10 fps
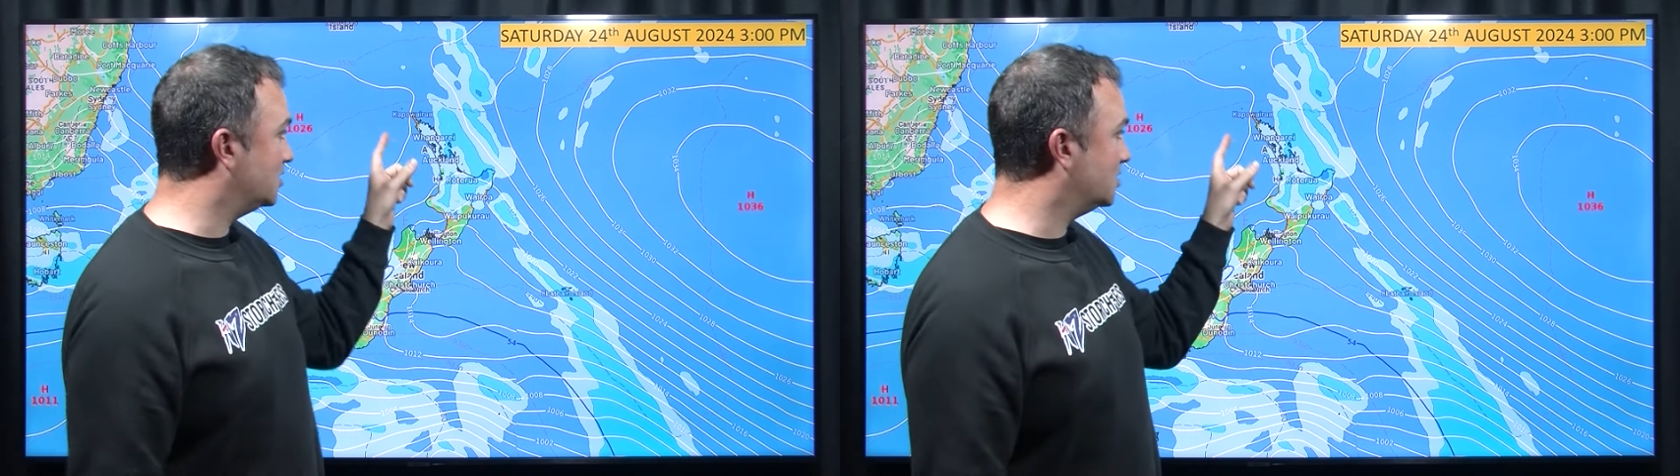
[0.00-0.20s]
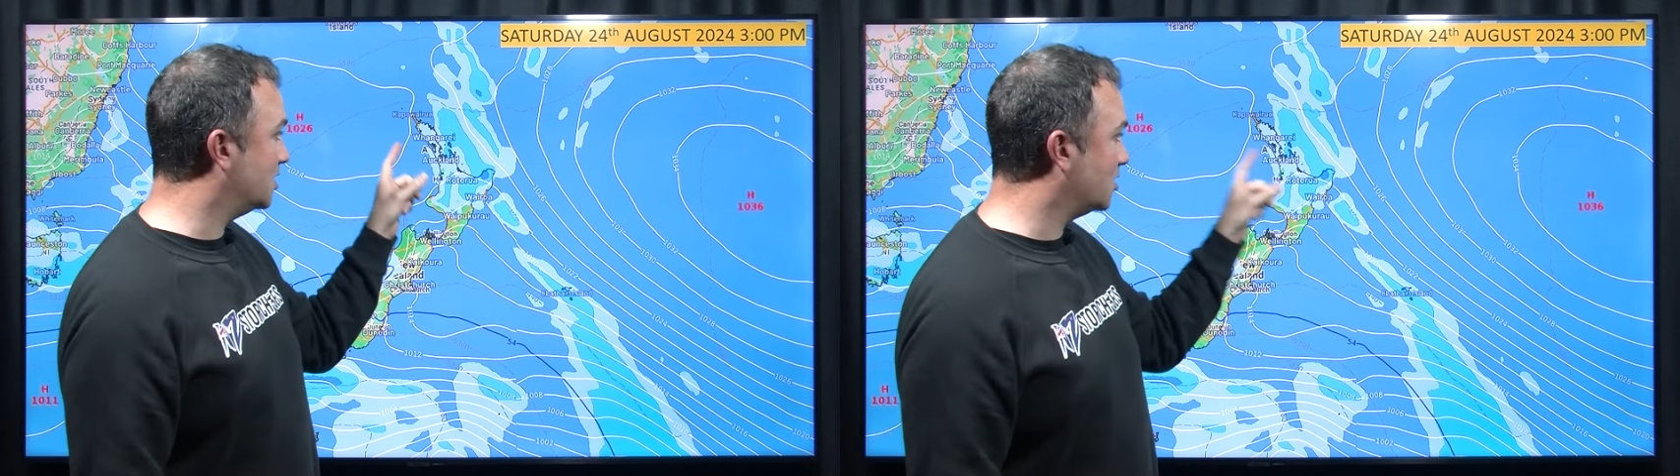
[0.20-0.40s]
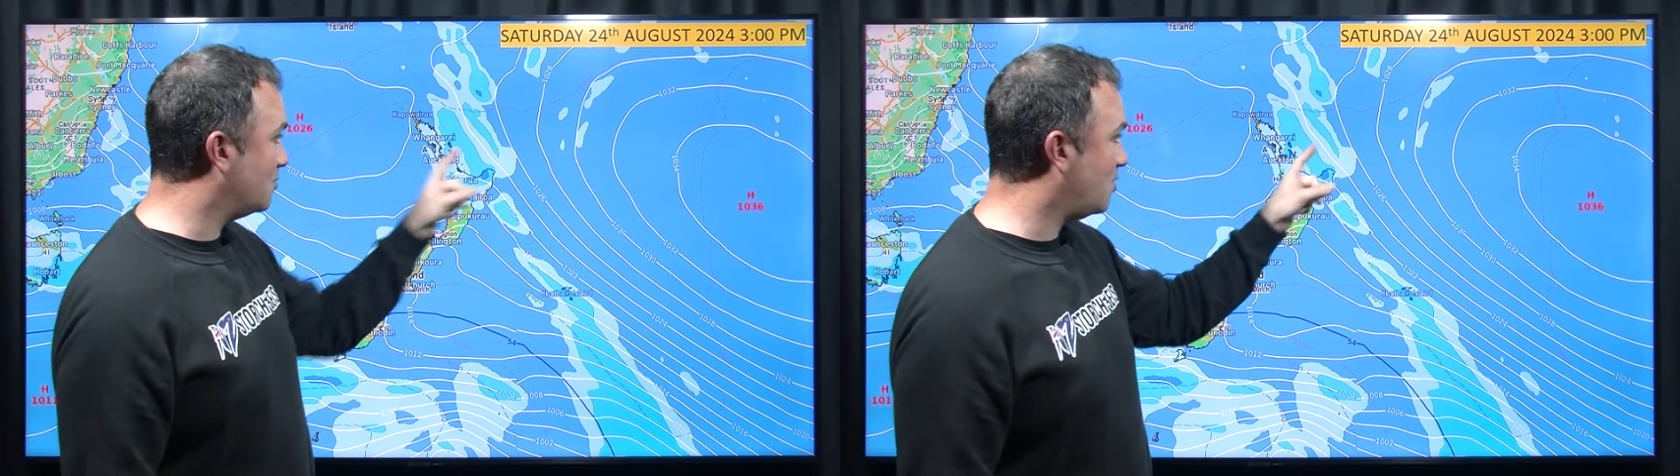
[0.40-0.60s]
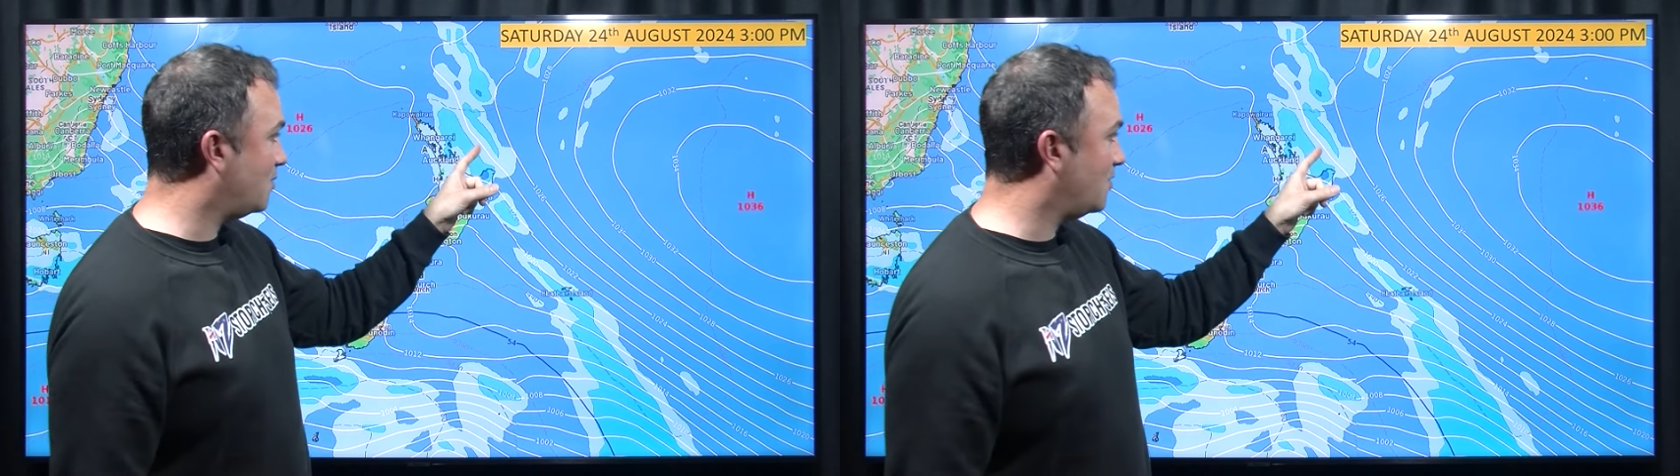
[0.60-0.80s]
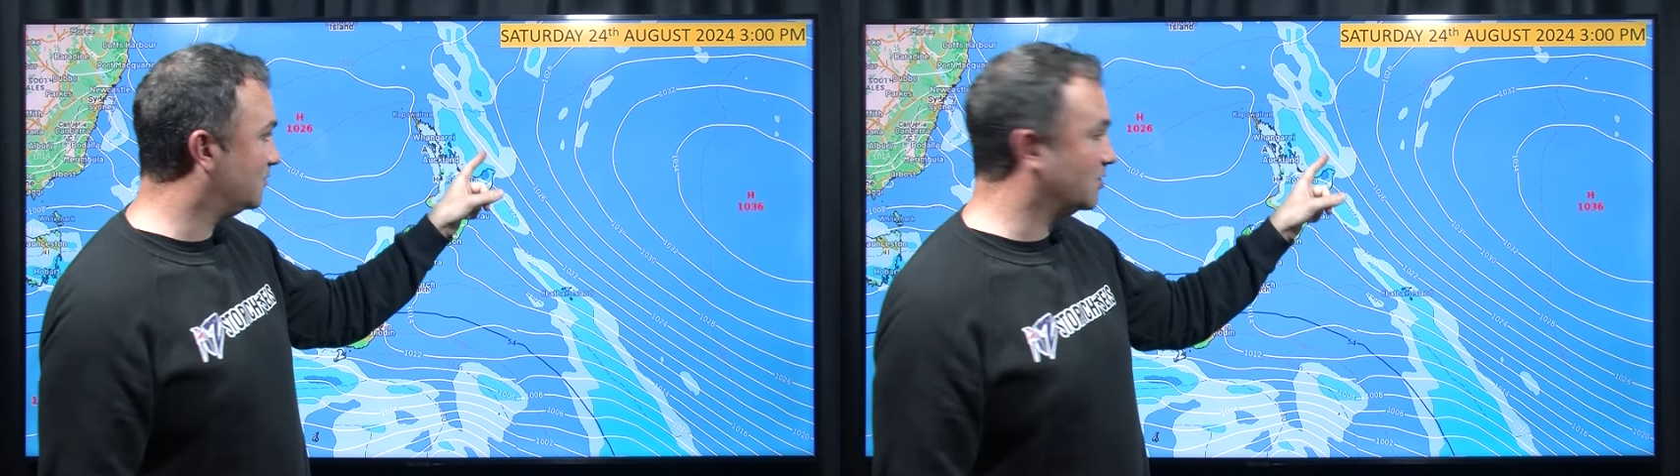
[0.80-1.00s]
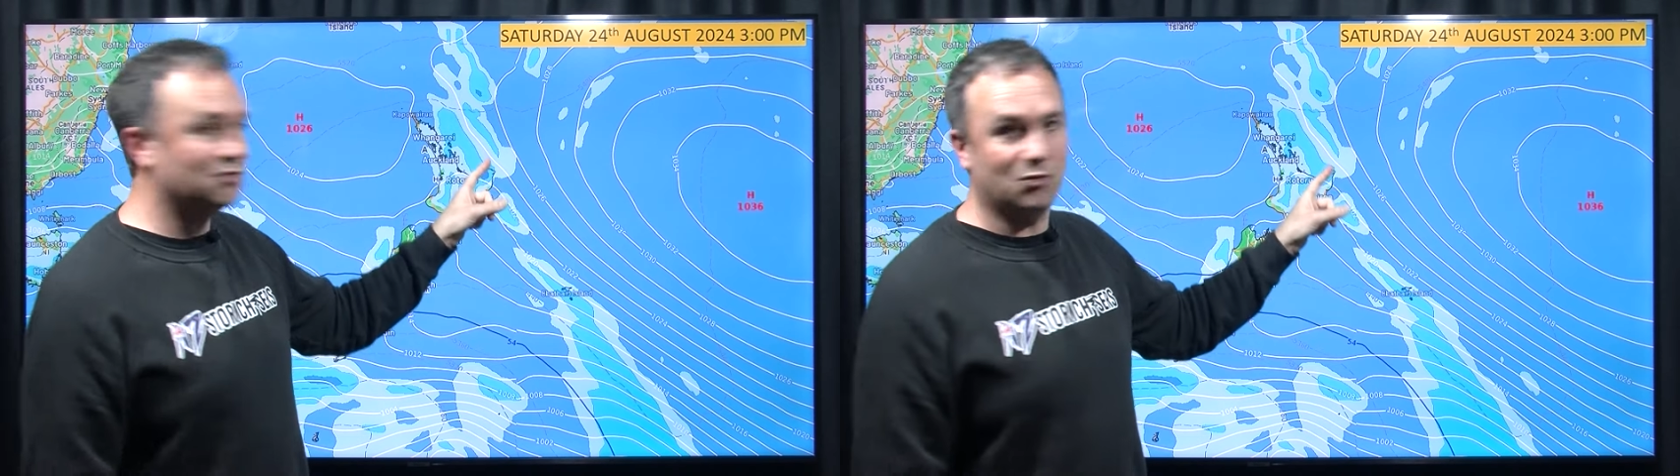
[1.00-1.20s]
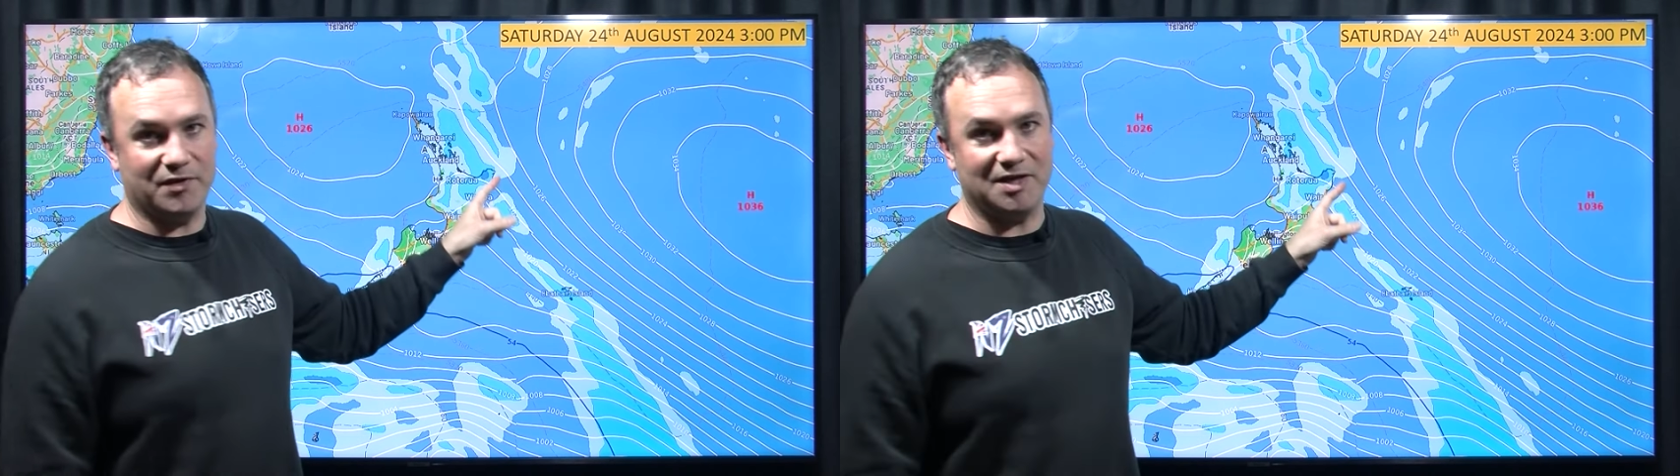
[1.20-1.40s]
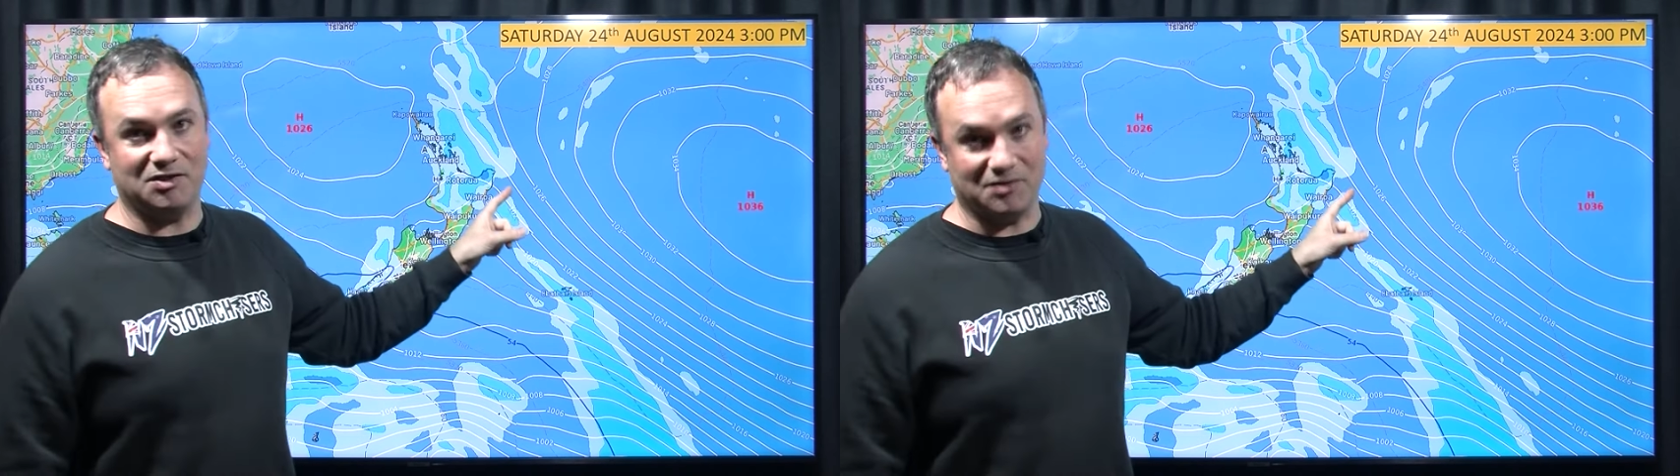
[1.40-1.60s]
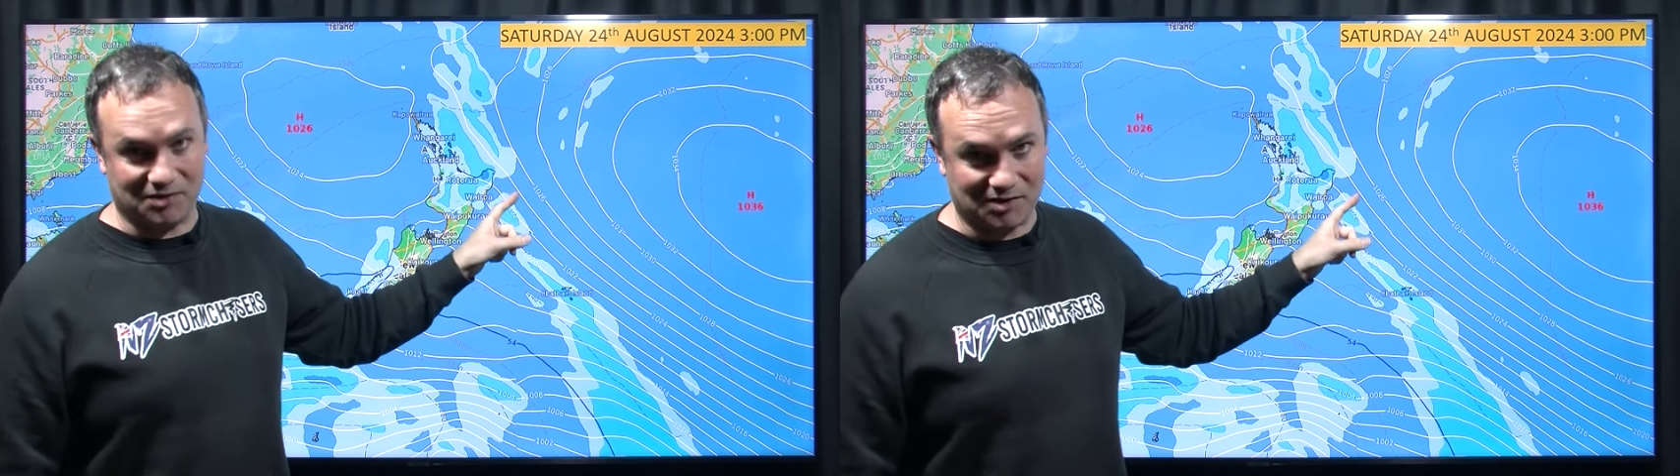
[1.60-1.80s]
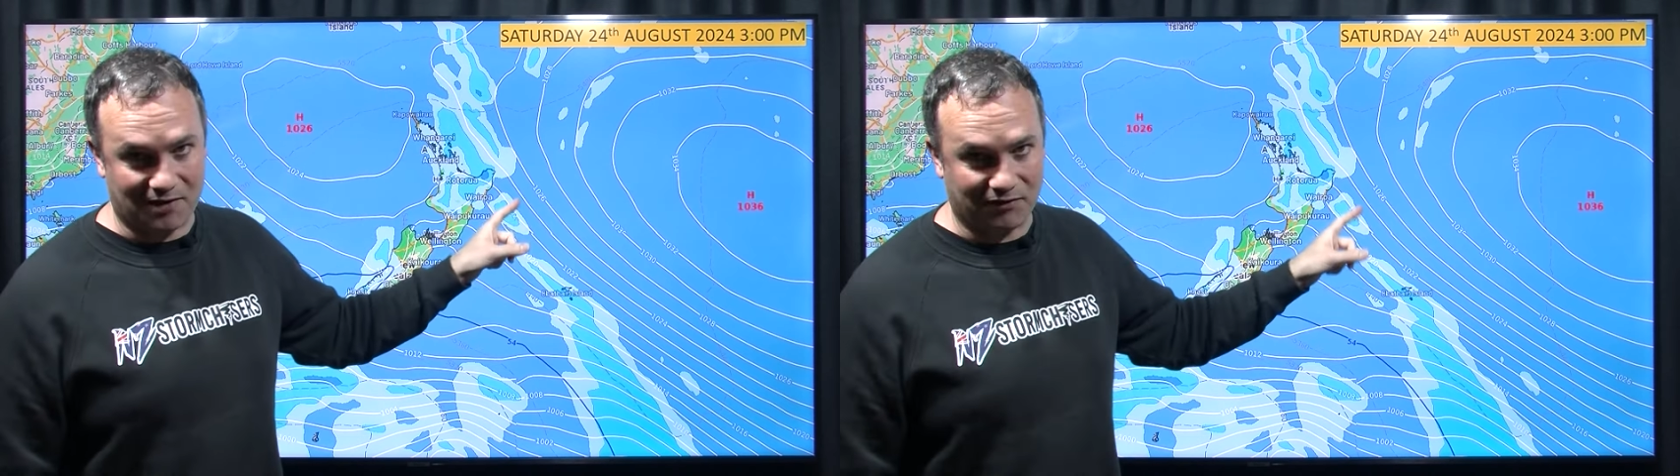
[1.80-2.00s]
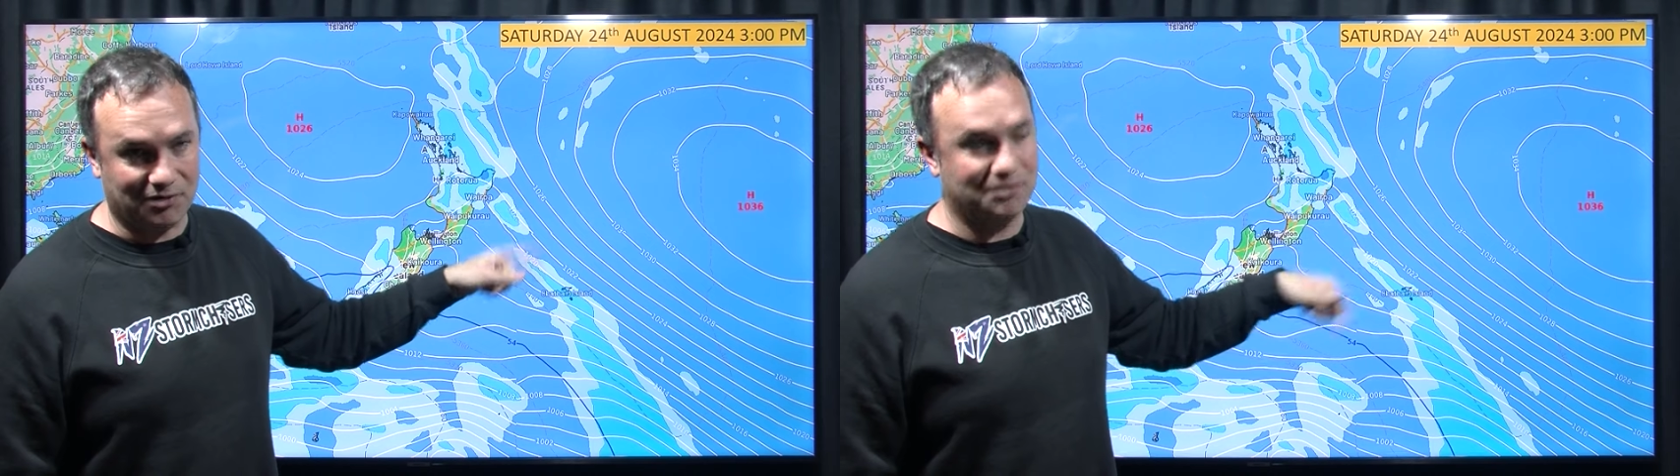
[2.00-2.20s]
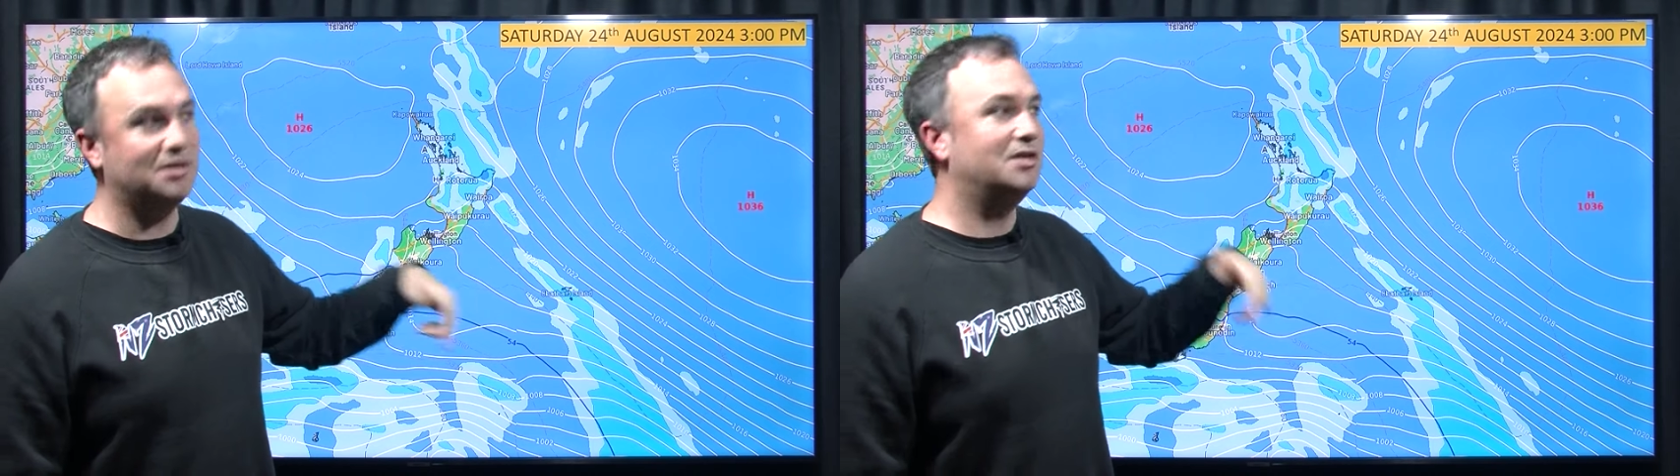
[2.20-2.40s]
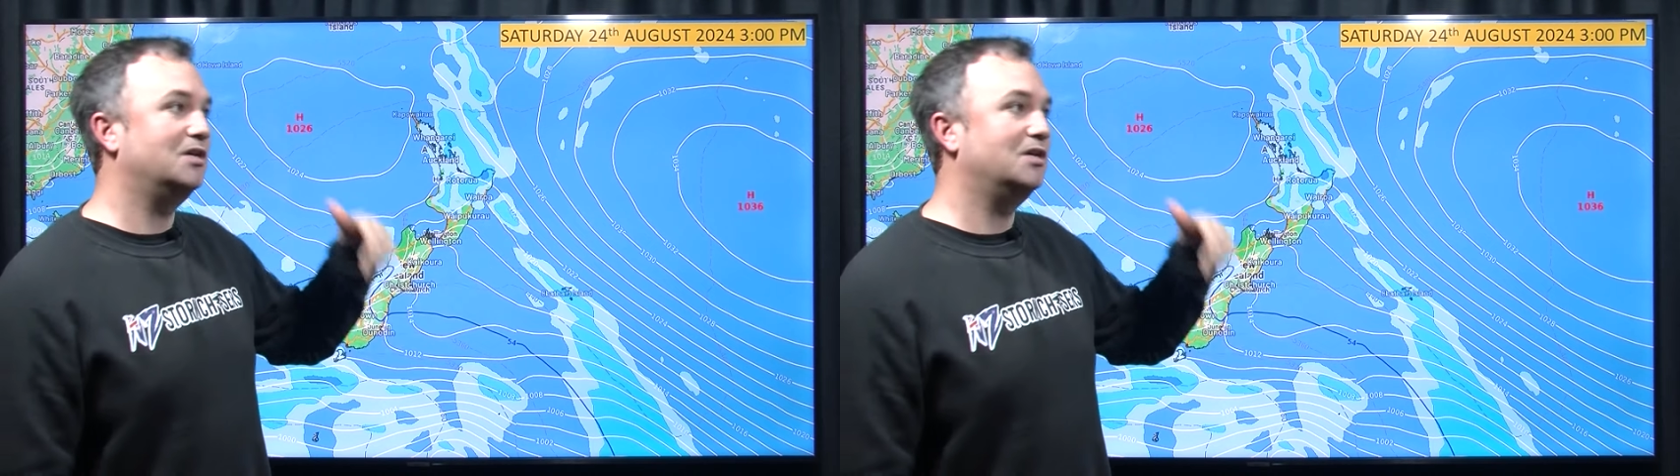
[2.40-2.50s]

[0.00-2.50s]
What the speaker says: It's going to pop off to the northeast this afternoon.